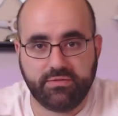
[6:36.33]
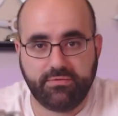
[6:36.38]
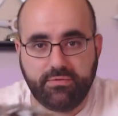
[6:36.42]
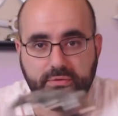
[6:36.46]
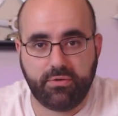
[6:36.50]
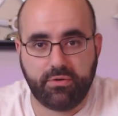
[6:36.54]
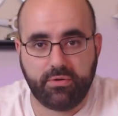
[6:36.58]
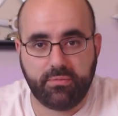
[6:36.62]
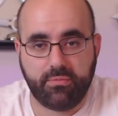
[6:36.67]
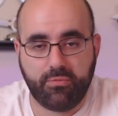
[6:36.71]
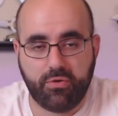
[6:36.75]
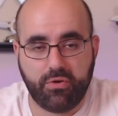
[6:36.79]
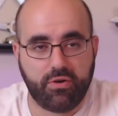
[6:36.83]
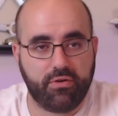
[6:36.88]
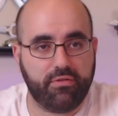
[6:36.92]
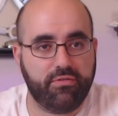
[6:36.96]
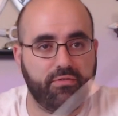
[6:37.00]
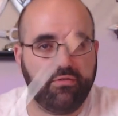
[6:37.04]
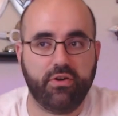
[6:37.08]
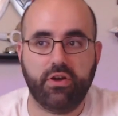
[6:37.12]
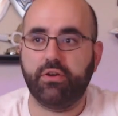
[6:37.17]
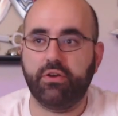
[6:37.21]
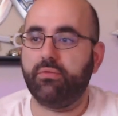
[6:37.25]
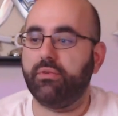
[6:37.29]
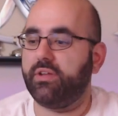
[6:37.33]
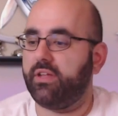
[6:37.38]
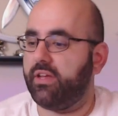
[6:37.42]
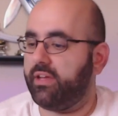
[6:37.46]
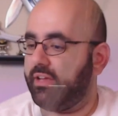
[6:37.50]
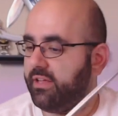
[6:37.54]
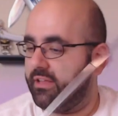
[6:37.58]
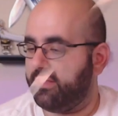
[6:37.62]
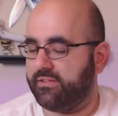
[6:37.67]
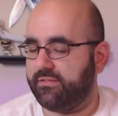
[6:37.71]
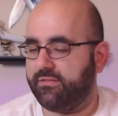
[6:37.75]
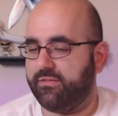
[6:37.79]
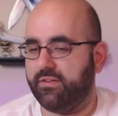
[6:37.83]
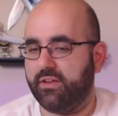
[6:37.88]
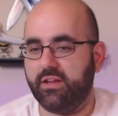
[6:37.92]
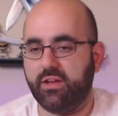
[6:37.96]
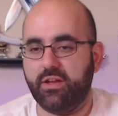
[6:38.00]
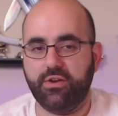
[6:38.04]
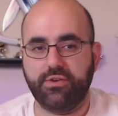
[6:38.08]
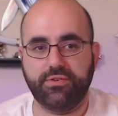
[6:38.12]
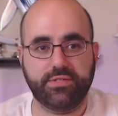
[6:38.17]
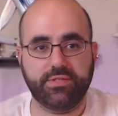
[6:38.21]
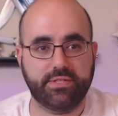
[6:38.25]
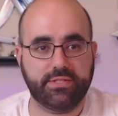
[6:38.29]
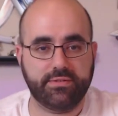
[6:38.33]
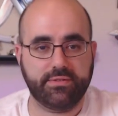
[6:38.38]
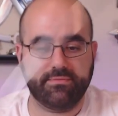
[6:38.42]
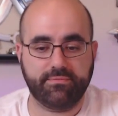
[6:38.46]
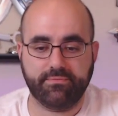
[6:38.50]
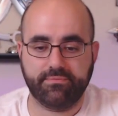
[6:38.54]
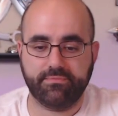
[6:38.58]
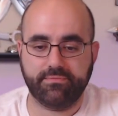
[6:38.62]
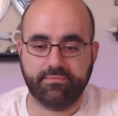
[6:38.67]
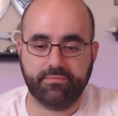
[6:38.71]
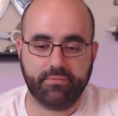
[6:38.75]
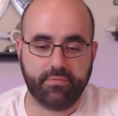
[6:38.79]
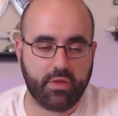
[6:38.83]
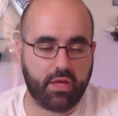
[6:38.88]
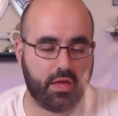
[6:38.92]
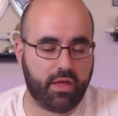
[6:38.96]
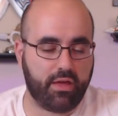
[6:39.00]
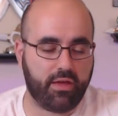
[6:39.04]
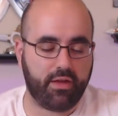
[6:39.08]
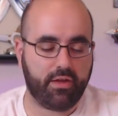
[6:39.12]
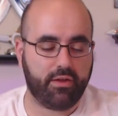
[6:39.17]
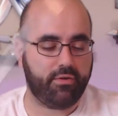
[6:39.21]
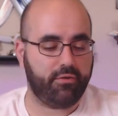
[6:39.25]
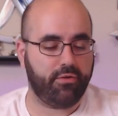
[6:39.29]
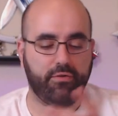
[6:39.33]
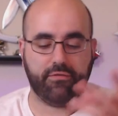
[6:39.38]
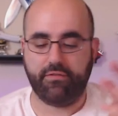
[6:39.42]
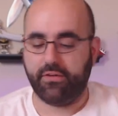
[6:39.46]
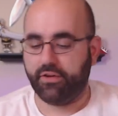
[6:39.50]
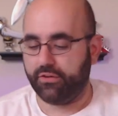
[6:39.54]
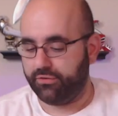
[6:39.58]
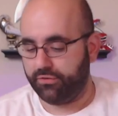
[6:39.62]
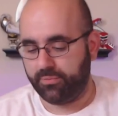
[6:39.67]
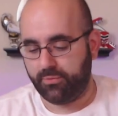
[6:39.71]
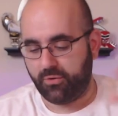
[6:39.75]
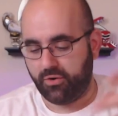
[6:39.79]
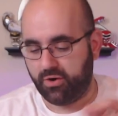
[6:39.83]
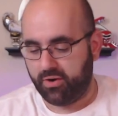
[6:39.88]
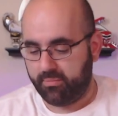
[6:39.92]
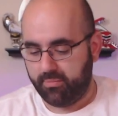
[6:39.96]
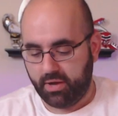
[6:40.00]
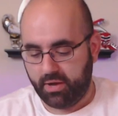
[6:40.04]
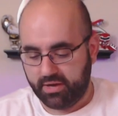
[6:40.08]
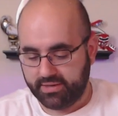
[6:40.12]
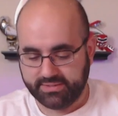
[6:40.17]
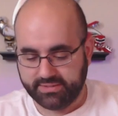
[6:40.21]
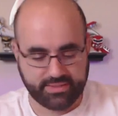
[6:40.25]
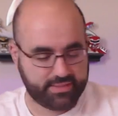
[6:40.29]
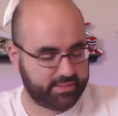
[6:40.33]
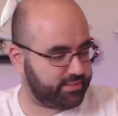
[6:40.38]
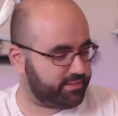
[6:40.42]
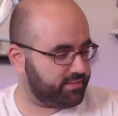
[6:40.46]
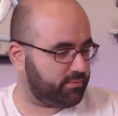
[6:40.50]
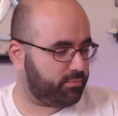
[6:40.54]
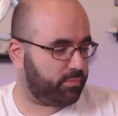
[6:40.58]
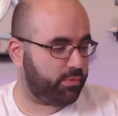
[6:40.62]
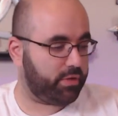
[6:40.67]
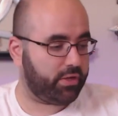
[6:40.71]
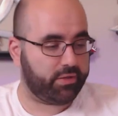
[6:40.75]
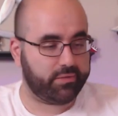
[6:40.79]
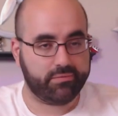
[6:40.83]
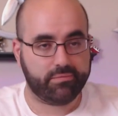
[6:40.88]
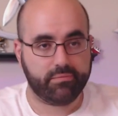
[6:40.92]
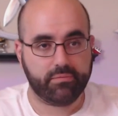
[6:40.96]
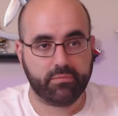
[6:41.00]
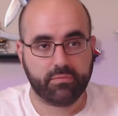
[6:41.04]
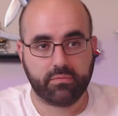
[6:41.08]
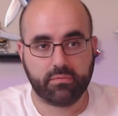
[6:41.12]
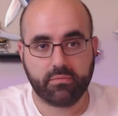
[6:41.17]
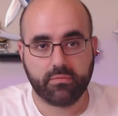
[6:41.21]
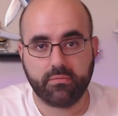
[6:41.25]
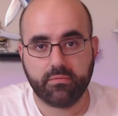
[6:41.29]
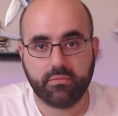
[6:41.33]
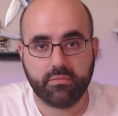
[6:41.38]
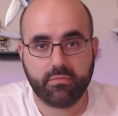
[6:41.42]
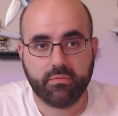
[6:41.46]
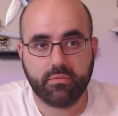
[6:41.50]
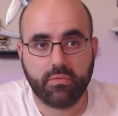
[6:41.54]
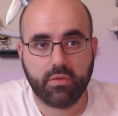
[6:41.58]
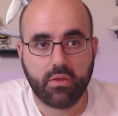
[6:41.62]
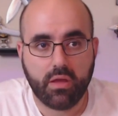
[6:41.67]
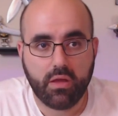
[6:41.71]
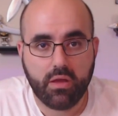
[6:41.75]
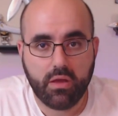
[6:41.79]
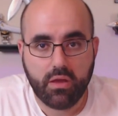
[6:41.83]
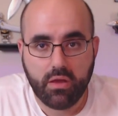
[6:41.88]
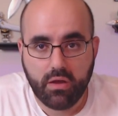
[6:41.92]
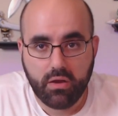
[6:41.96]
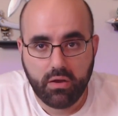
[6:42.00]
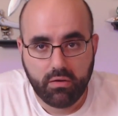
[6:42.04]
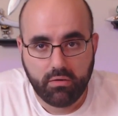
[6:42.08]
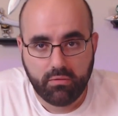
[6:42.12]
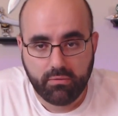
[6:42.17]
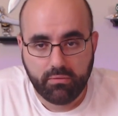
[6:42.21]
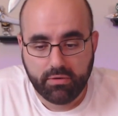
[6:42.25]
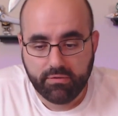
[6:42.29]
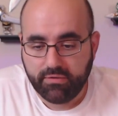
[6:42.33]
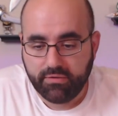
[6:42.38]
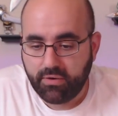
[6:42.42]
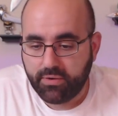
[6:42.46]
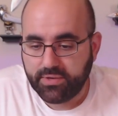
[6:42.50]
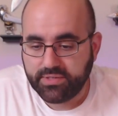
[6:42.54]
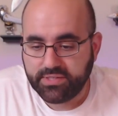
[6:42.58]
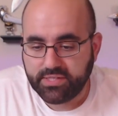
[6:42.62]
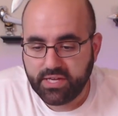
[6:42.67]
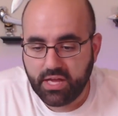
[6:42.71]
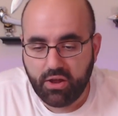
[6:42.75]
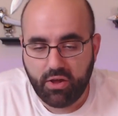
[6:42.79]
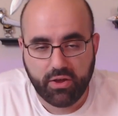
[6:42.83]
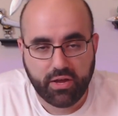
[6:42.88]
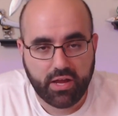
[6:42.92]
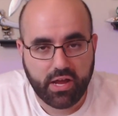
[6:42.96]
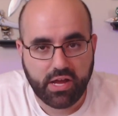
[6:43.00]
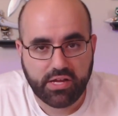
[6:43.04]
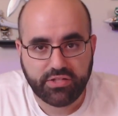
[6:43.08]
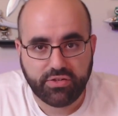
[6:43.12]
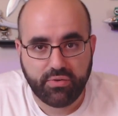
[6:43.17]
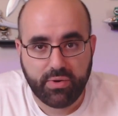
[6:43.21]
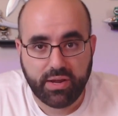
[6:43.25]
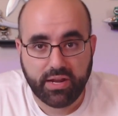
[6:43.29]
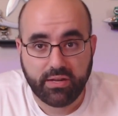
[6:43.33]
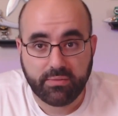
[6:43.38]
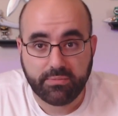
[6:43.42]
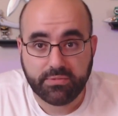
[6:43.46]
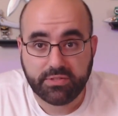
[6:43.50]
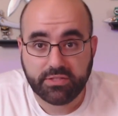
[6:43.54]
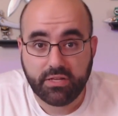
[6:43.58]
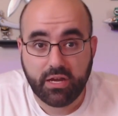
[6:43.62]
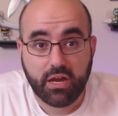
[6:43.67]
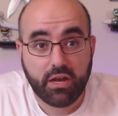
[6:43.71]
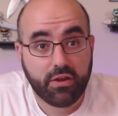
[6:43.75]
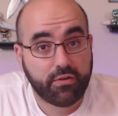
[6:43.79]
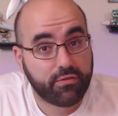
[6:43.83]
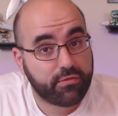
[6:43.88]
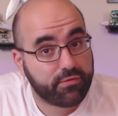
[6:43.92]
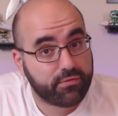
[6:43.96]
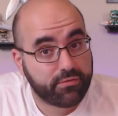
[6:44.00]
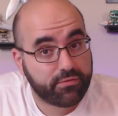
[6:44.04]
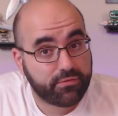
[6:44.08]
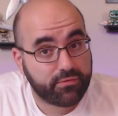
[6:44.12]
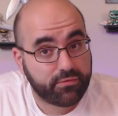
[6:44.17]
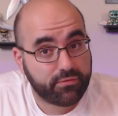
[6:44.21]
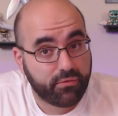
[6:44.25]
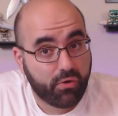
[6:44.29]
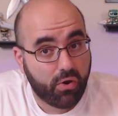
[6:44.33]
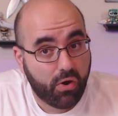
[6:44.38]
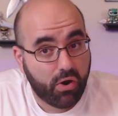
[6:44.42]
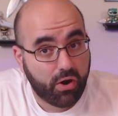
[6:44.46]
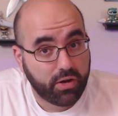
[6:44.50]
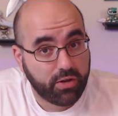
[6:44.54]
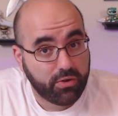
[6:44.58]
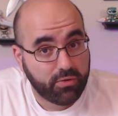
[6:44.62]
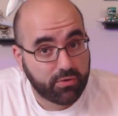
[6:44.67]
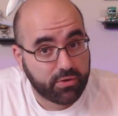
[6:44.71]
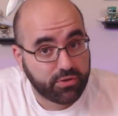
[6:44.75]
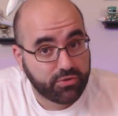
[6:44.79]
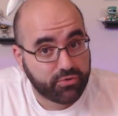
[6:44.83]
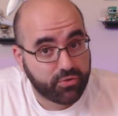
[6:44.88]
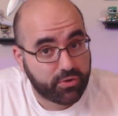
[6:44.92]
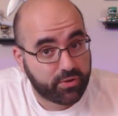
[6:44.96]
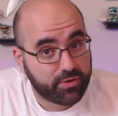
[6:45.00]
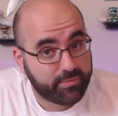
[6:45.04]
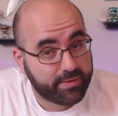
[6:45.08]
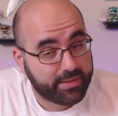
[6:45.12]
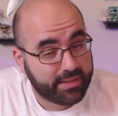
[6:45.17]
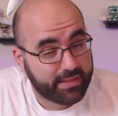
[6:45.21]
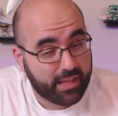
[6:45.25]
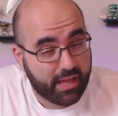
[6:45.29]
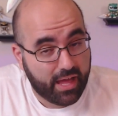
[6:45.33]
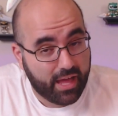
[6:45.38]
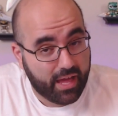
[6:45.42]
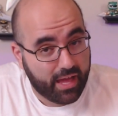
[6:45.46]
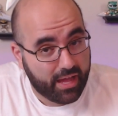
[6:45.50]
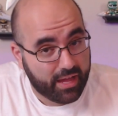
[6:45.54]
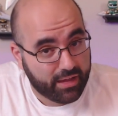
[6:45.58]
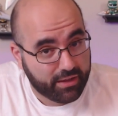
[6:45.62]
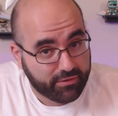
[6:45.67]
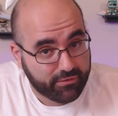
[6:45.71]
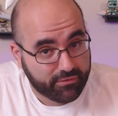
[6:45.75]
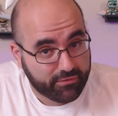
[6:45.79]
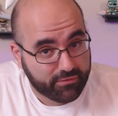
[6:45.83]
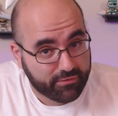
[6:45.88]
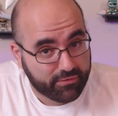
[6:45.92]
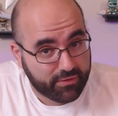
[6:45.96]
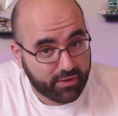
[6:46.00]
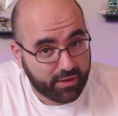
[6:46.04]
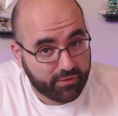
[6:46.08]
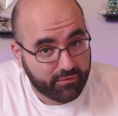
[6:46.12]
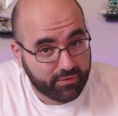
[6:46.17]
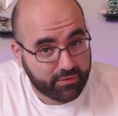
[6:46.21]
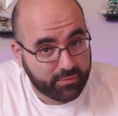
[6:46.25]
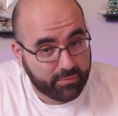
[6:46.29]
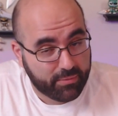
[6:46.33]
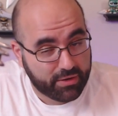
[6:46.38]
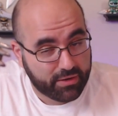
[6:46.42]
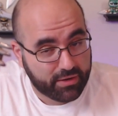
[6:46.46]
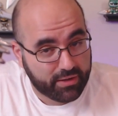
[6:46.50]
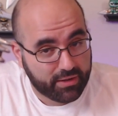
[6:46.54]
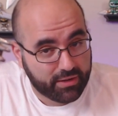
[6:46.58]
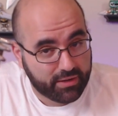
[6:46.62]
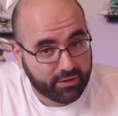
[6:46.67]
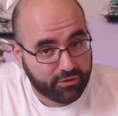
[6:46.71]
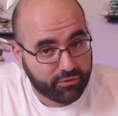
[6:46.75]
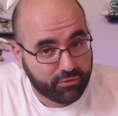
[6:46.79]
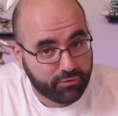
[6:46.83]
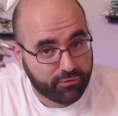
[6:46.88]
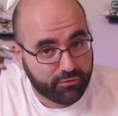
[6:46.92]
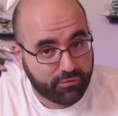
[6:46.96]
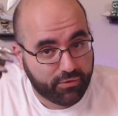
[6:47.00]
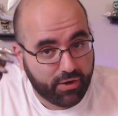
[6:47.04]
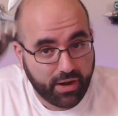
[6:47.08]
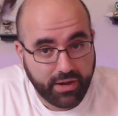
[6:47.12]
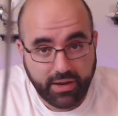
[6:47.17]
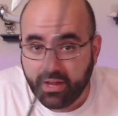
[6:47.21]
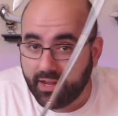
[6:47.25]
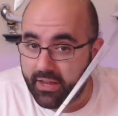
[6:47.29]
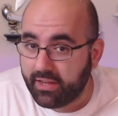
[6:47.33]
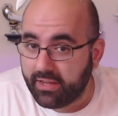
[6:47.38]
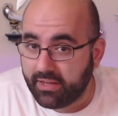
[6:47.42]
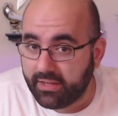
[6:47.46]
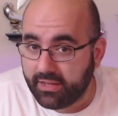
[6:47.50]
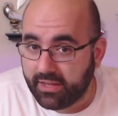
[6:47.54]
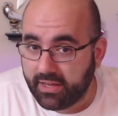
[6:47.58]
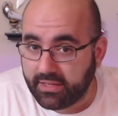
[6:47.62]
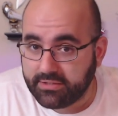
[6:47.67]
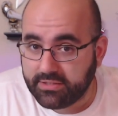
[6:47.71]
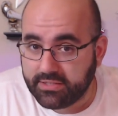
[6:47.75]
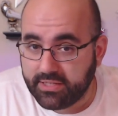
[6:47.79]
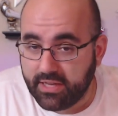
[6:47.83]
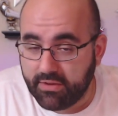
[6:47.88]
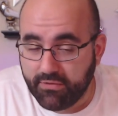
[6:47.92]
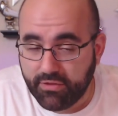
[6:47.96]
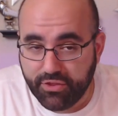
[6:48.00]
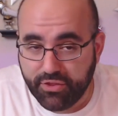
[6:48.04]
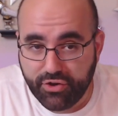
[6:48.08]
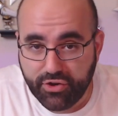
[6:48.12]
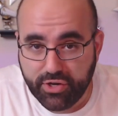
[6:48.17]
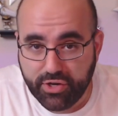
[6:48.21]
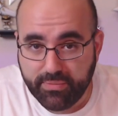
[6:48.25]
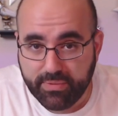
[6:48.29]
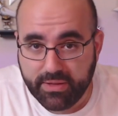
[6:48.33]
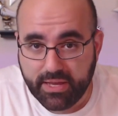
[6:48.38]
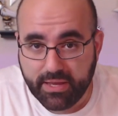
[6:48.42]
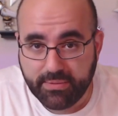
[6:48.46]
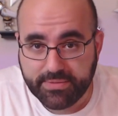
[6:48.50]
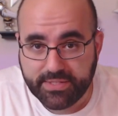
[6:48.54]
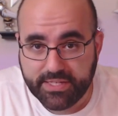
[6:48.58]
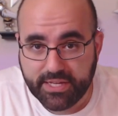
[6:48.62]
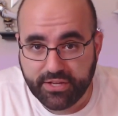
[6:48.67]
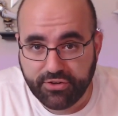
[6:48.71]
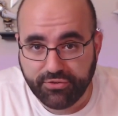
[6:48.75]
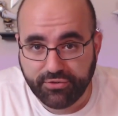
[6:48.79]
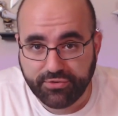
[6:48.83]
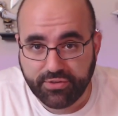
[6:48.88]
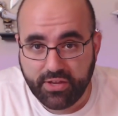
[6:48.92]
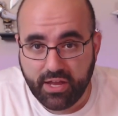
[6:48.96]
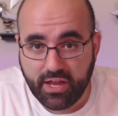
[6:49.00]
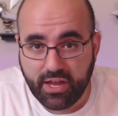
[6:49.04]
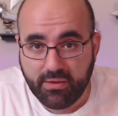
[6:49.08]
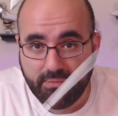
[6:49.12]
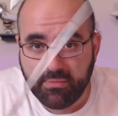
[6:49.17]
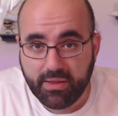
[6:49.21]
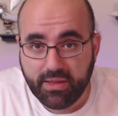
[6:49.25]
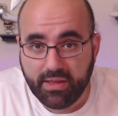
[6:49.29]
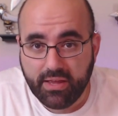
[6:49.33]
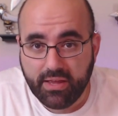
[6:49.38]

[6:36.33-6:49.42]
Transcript: for more fun, ridiculous videos. Uh, I don't know if I'll do more unboxings, but we've always got all kinds of random stuff. Or you can join me live every Monday through Friday at 7.30 p.m. Central Time,